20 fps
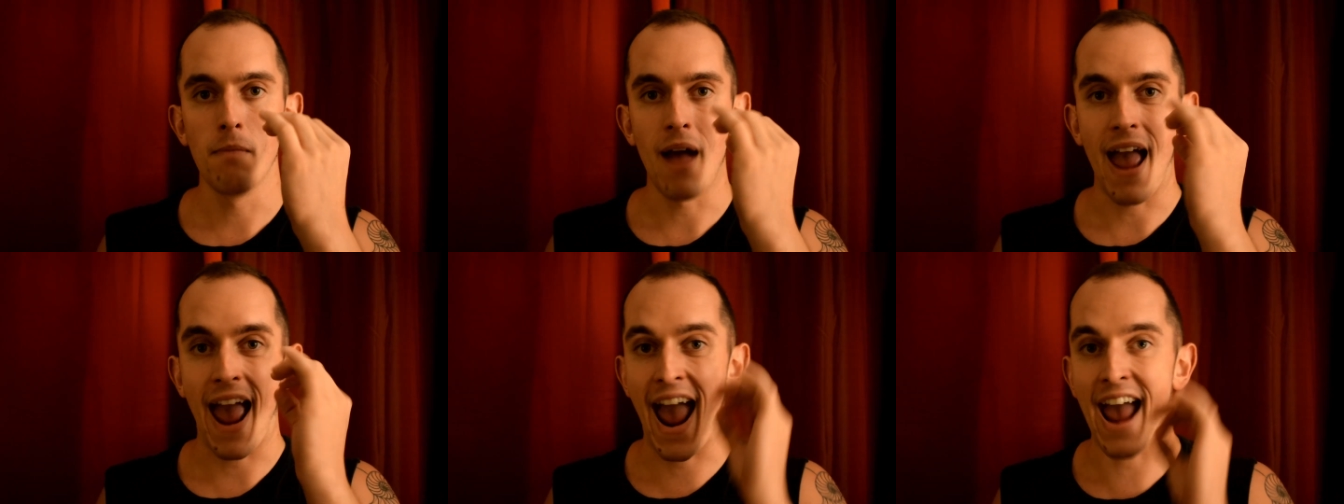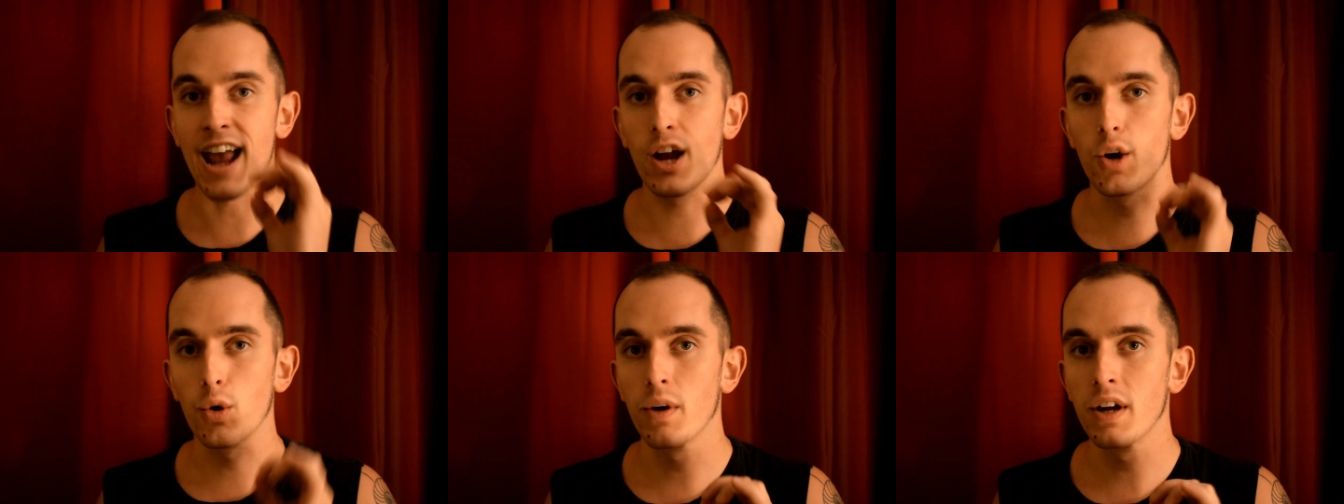
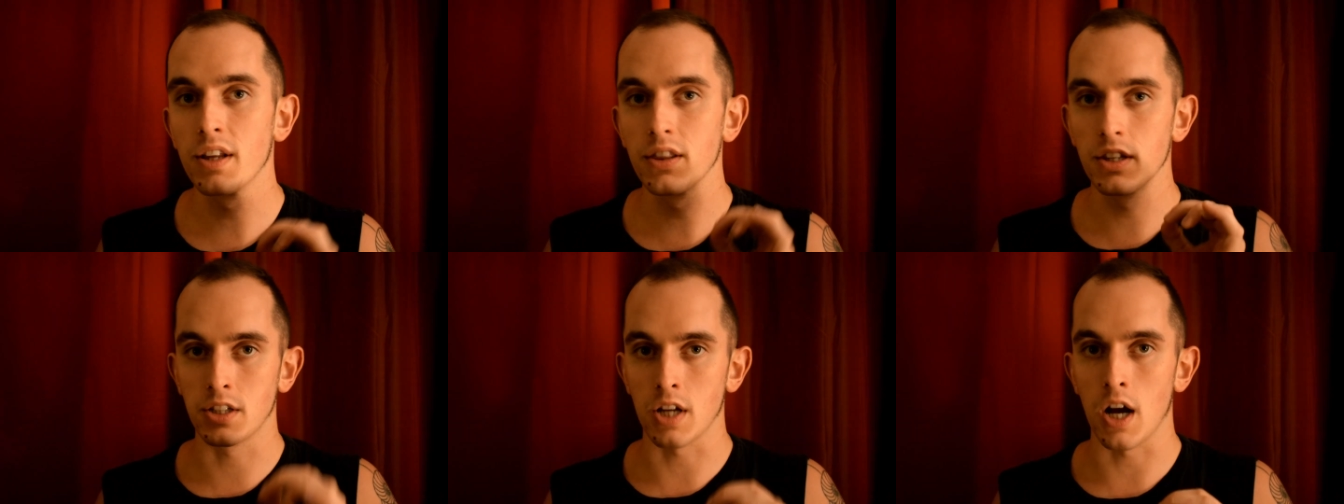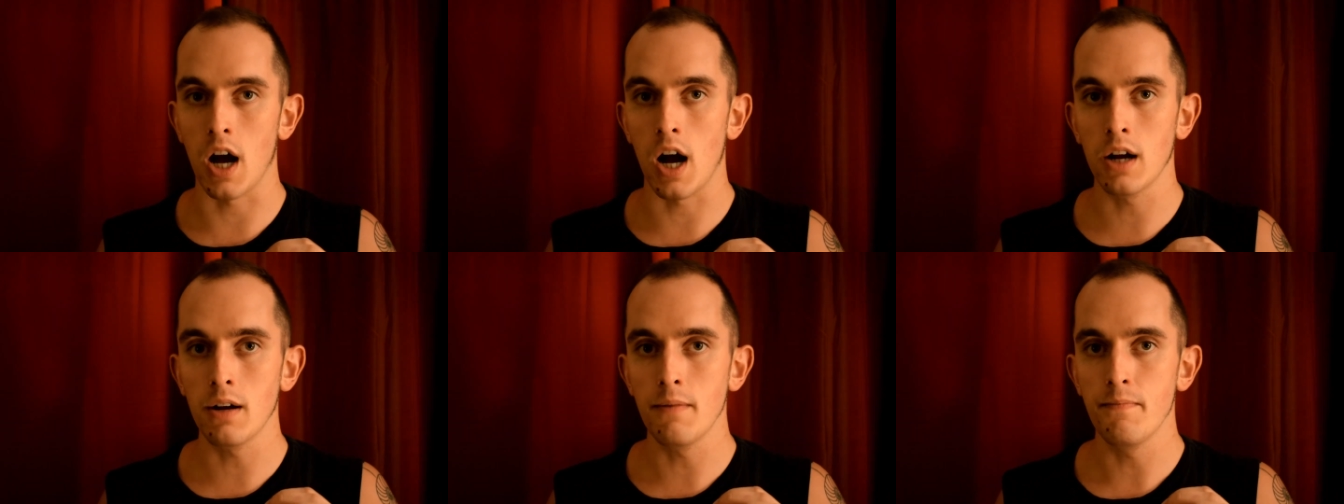anchoring the
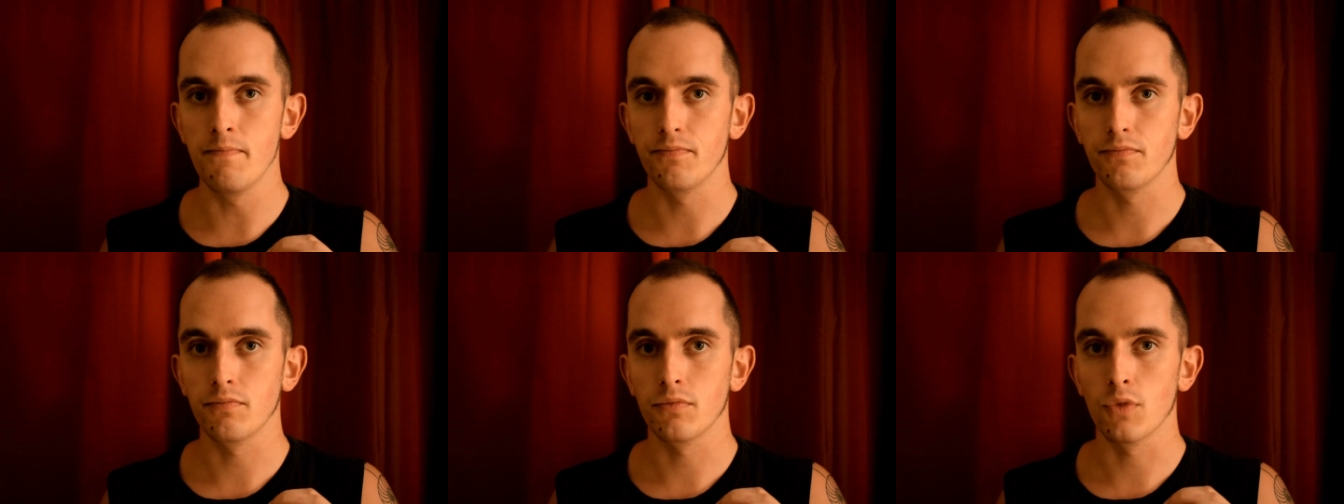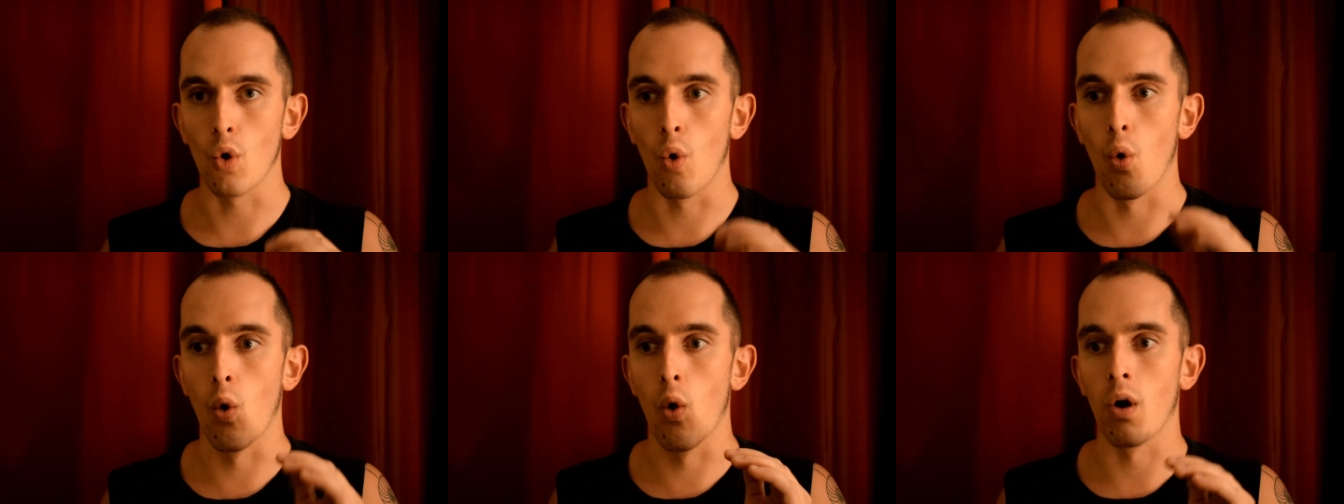tongue
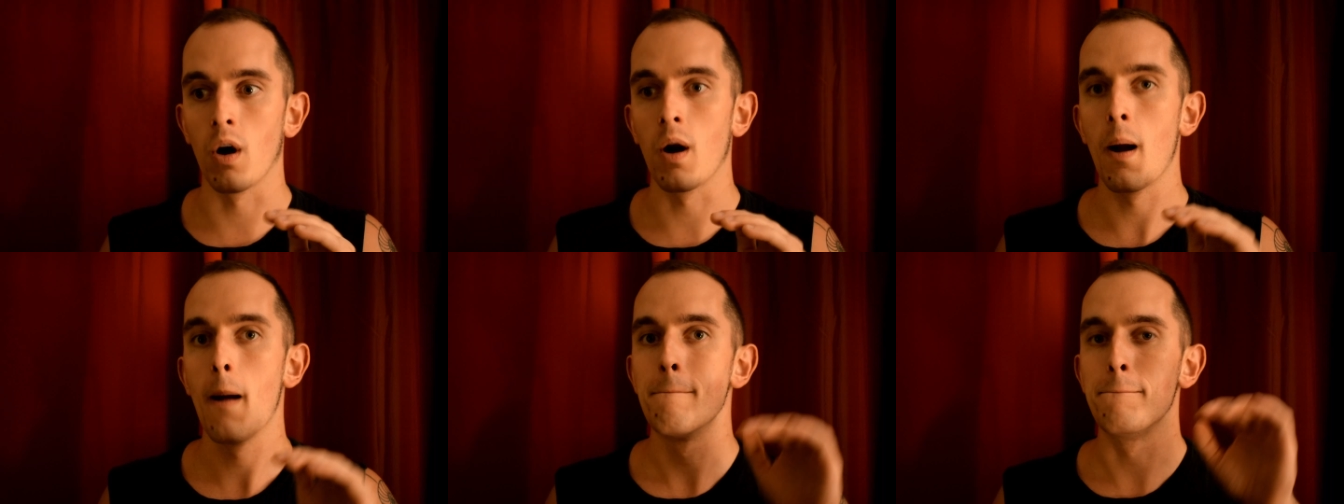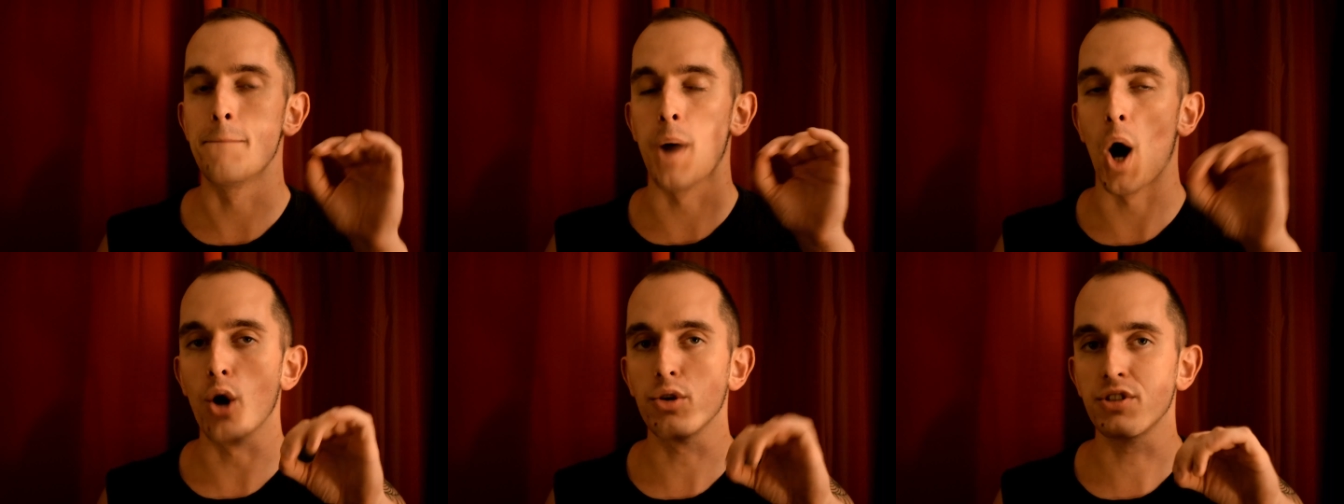or
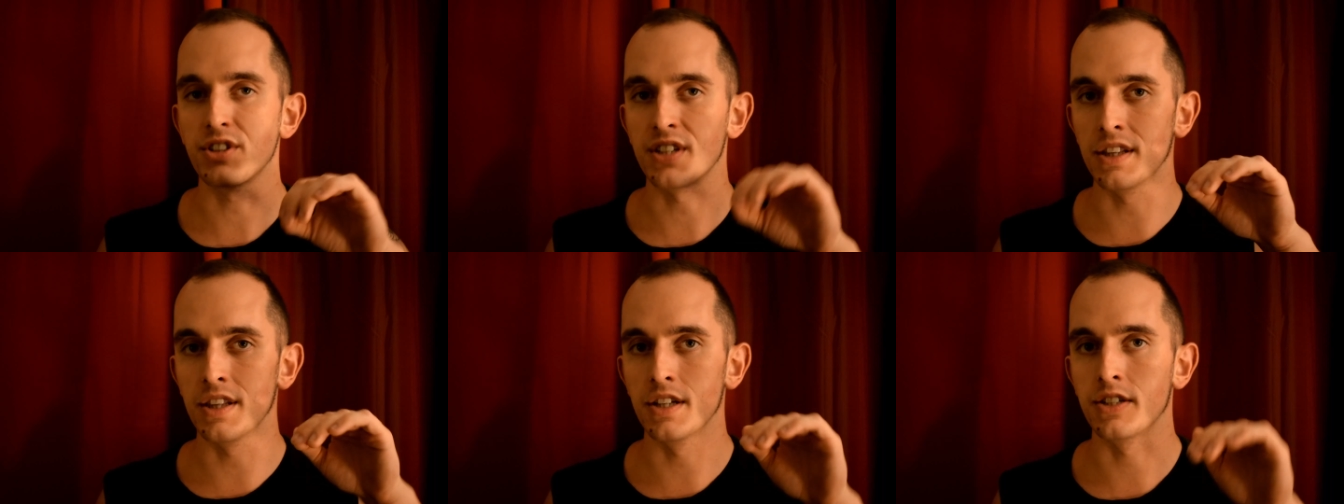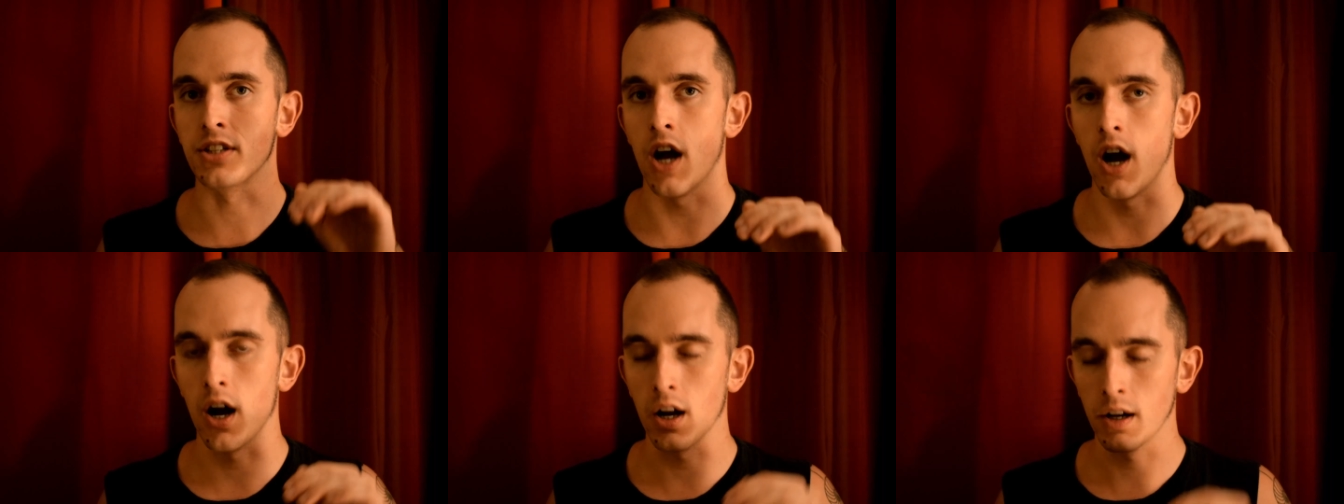posting the
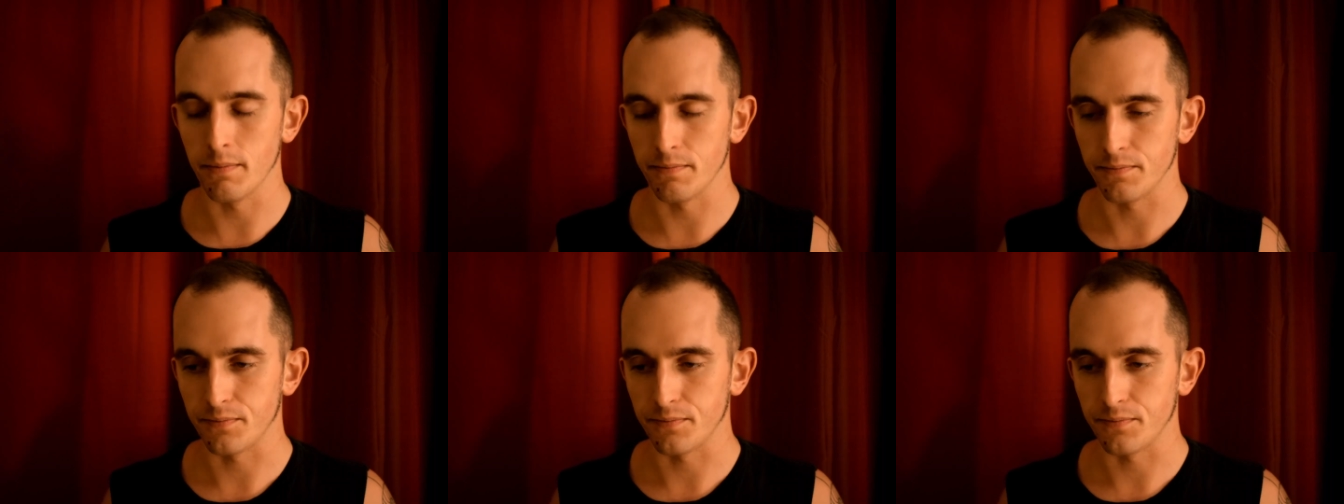tongue